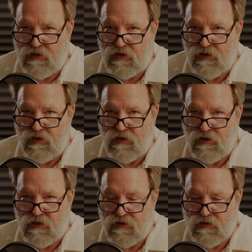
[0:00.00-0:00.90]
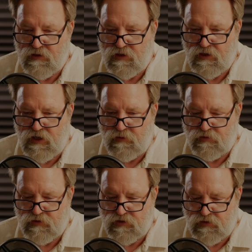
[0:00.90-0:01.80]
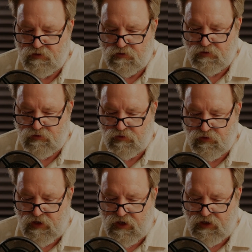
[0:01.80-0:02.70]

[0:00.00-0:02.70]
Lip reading: and unable to create